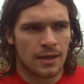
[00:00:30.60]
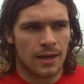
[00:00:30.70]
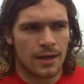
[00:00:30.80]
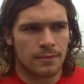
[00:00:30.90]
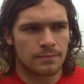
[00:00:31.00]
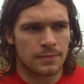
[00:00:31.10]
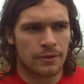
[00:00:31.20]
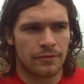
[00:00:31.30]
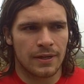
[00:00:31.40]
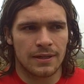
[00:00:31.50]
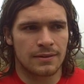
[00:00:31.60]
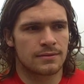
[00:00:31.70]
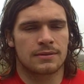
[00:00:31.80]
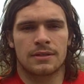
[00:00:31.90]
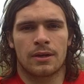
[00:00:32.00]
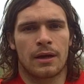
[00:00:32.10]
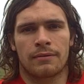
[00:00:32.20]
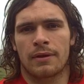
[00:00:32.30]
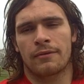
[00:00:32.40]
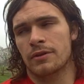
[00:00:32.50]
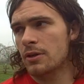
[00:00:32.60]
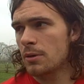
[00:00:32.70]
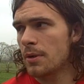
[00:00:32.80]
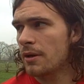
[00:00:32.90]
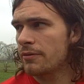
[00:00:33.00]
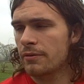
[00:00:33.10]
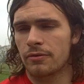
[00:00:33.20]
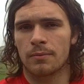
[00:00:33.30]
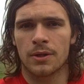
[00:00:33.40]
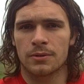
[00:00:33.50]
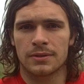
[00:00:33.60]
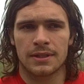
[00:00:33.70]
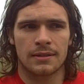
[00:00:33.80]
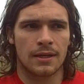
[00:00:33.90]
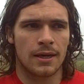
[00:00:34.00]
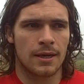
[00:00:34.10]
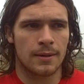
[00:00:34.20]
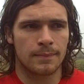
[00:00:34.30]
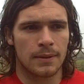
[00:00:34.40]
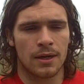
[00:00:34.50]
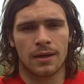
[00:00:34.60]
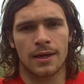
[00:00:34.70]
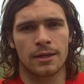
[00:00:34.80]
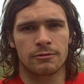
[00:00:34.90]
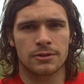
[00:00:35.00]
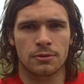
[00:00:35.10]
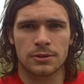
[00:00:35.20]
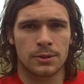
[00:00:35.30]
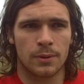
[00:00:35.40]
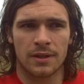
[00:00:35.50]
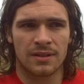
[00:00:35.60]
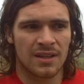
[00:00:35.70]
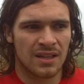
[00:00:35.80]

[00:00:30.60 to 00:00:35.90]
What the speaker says: The feeling, you know, after you come off from losing and not getting the results you want,